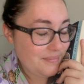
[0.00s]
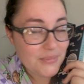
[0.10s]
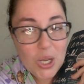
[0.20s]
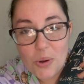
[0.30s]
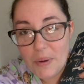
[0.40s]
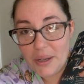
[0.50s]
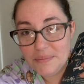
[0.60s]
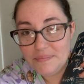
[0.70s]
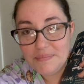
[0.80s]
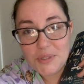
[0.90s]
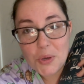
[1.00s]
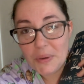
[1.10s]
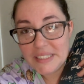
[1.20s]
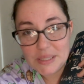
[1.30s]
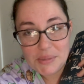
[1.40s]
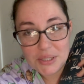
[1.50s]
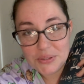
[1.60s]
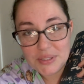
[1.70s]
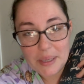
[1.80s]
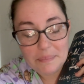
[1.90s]
well, you win some, you
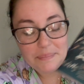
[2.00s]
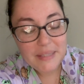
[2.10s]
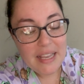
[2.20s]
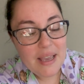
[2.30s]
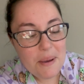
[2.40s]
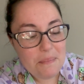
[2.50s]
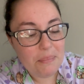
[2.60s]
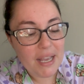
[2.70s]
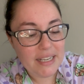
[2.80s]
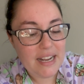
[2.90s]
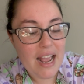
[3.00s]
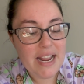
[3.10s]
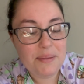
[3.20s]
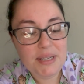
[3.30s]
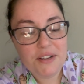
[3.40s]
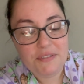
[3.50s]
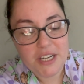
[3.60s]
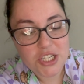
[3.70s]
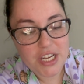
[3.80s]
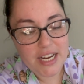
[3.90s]
lose some. But I am going to
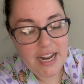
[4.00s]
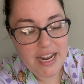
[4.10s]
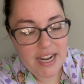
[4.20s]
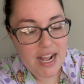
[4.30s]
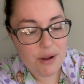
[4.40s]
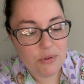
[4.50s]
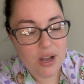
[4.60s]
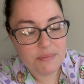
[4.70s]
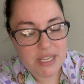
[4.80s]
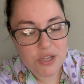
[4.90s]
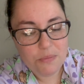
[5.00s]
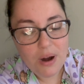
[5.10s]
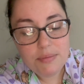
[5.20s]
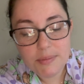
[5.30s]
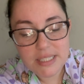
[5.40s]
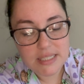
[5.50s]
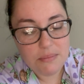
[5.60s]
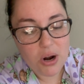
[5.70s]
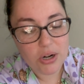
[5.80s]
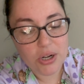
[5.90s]
finish it, and I will update you probably
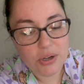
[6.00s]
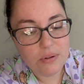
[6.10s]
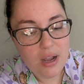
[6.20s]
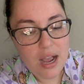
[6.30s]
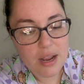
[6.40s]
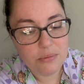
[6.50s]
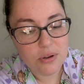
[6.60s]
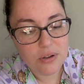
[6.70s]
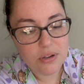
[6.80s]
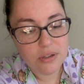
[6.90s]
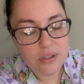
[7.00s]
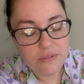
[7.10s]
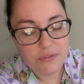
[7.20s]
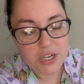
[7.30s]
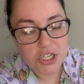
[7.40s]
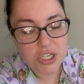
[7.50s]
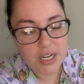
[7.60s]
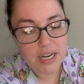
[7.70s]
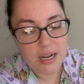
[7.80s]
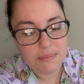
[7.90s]
tomorrow. I will finish
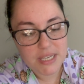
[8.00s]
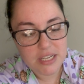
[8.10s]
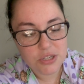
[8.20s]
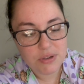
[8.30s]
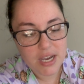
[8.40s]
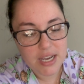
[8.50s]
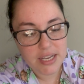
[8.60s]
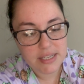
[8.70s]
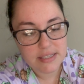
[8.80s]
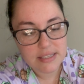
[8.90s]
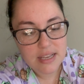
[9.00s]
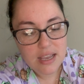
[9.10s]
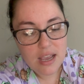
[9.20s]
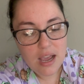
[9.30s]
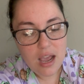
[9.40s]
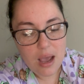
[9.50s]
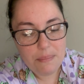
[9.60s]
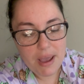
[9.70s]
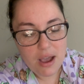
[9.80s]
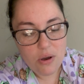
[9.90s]
it and update you guys
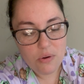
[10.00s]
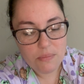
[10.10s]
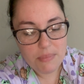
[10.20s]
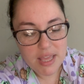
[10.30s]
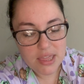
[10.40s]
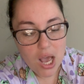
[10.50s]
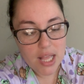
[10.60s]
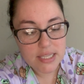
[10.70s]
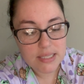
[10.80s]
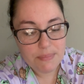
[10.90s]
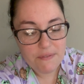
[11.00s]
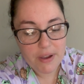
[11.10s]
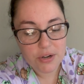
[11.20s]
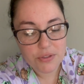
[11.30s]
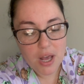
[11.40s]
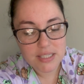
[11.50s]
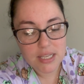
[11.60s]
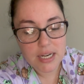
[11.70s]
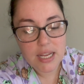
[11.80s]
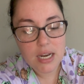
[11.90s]
about my thoughts, my final thoughts
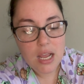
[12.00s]
on it.